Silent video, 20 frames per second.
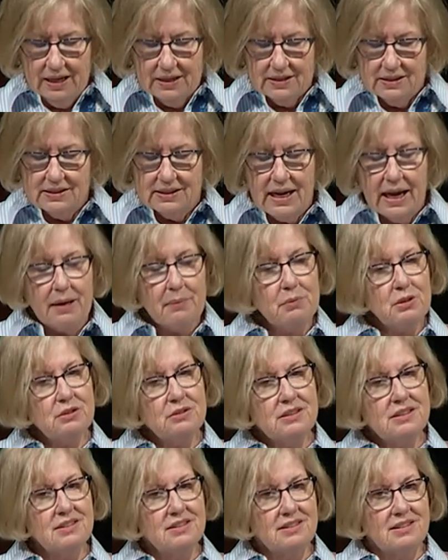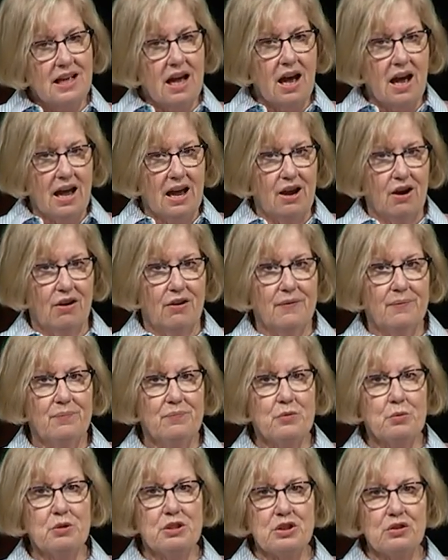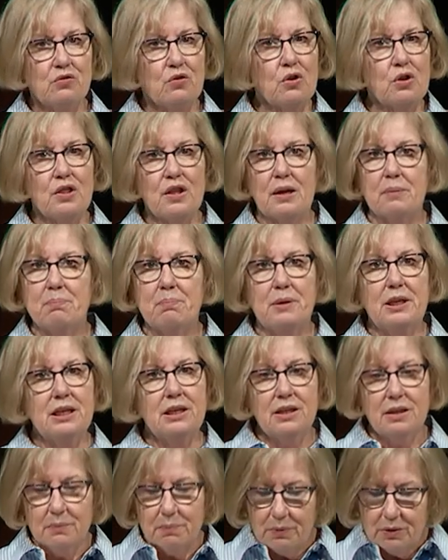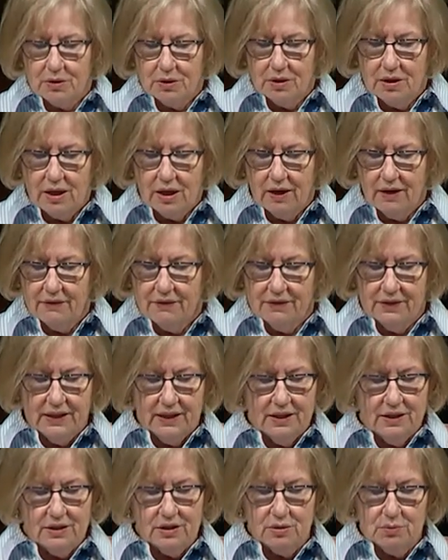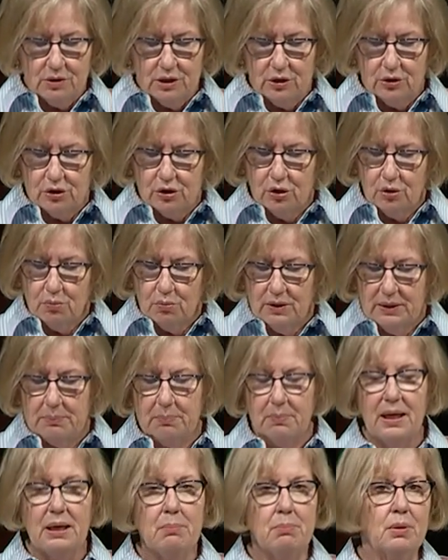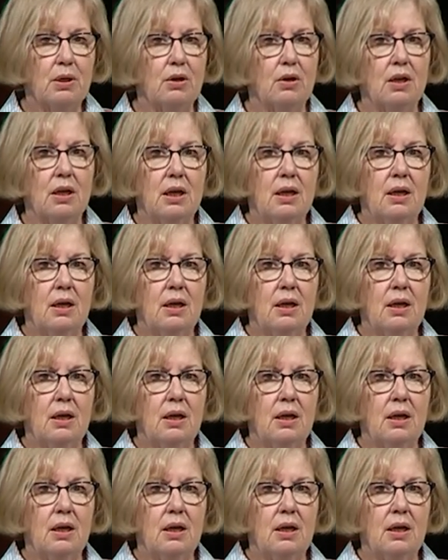Samuel's desire was for the people of Israel to remember